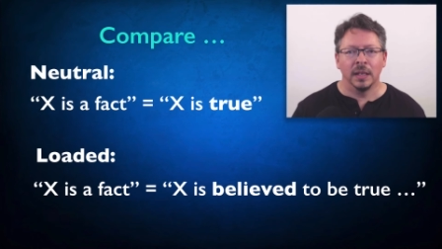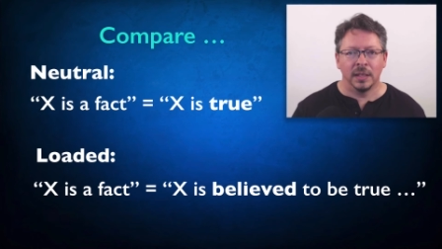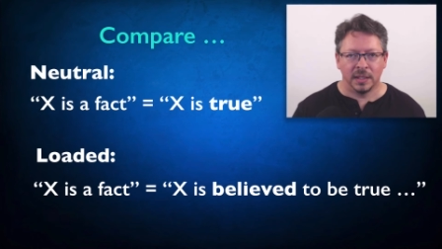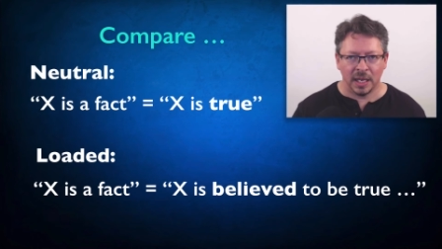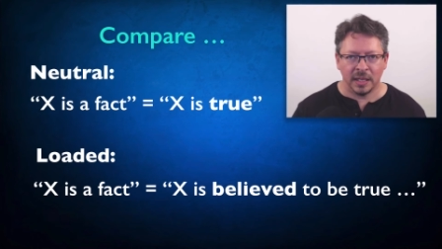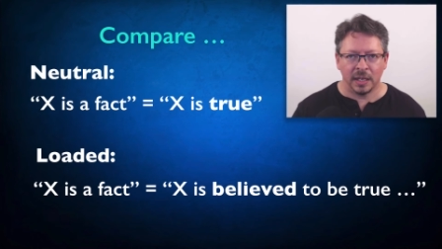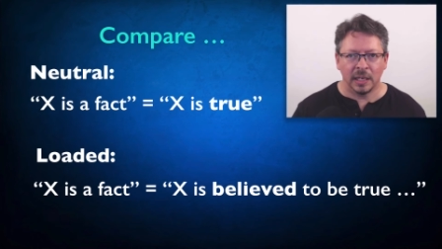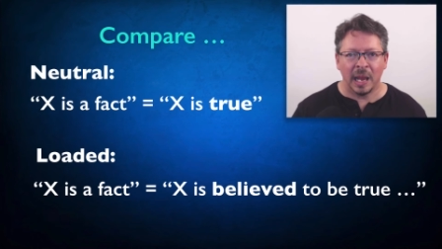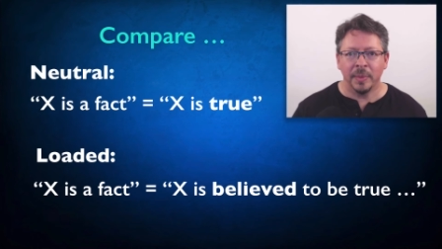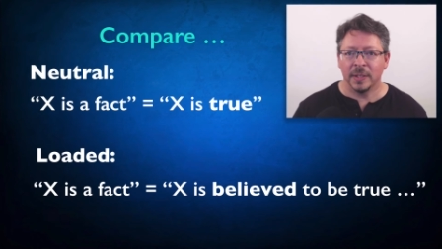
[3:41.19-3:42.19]
To say that a
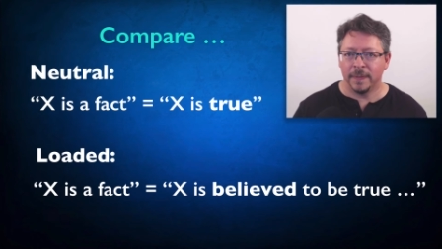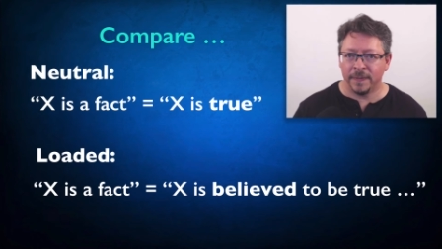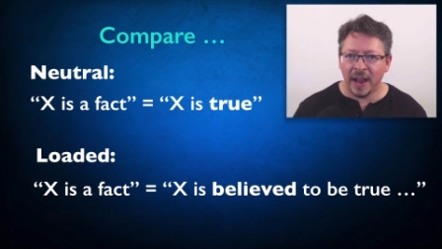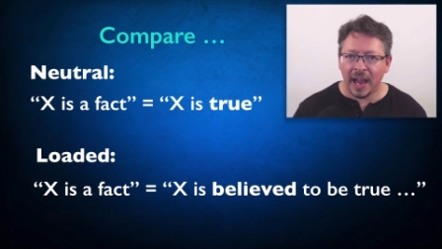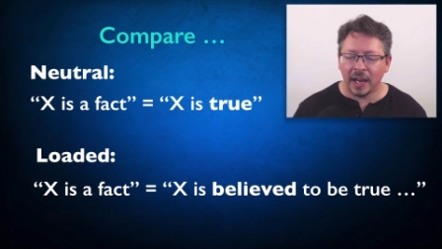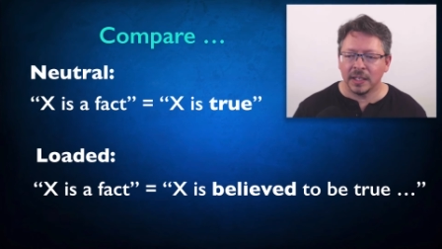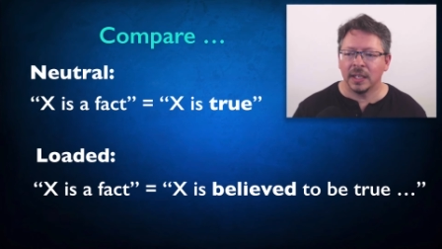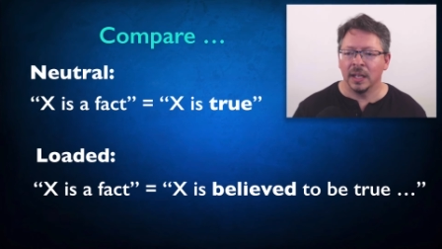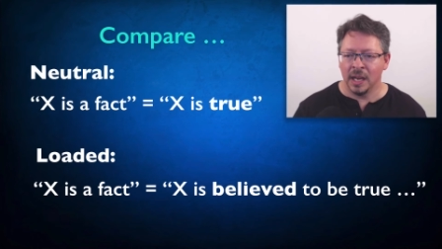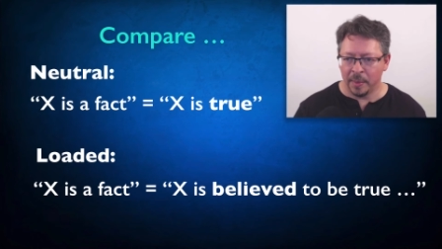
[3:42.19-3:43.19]
claim is a fact
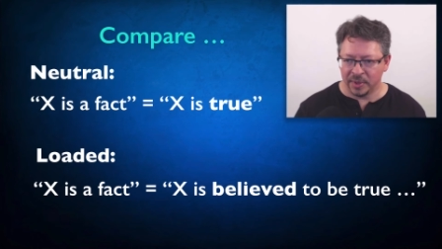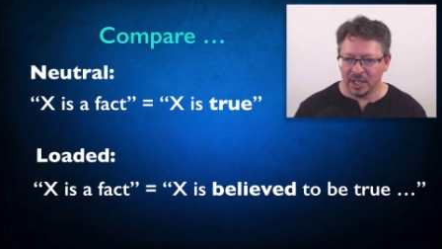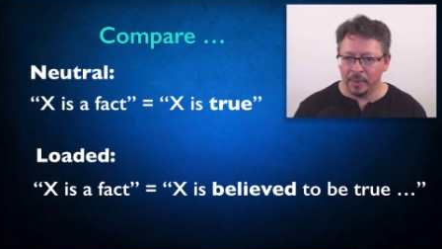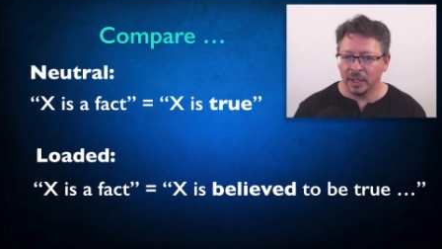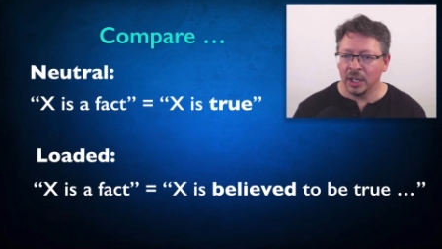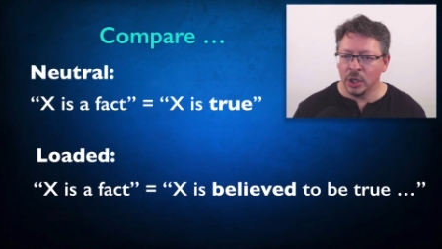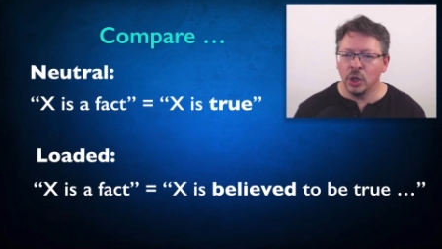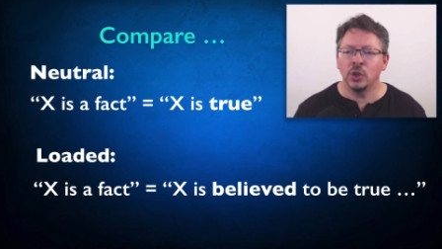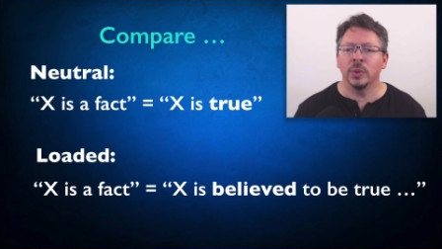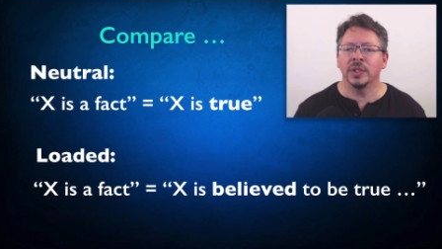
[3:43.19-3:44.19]
in the epistemically
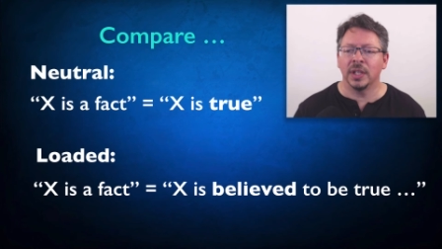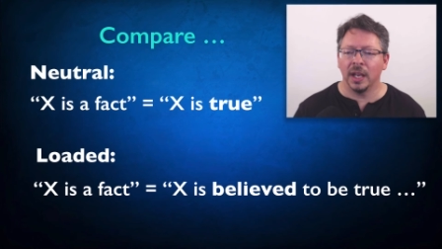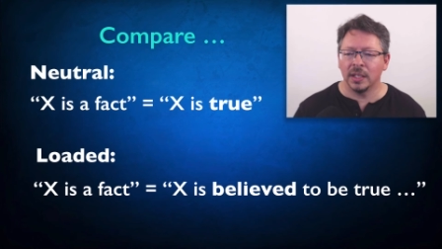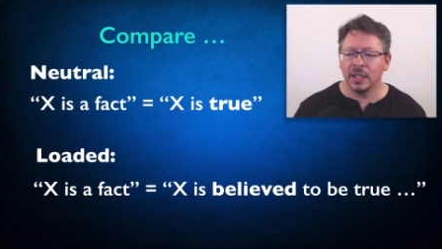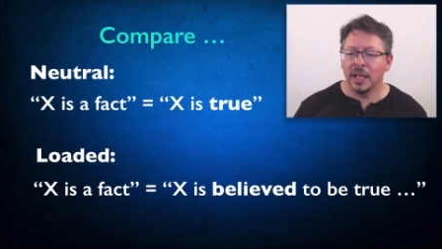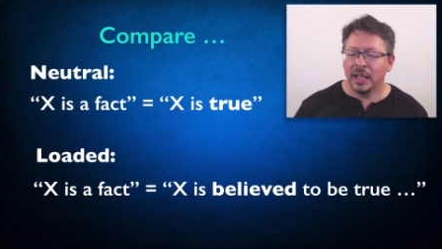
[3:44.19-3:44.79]
neutral sense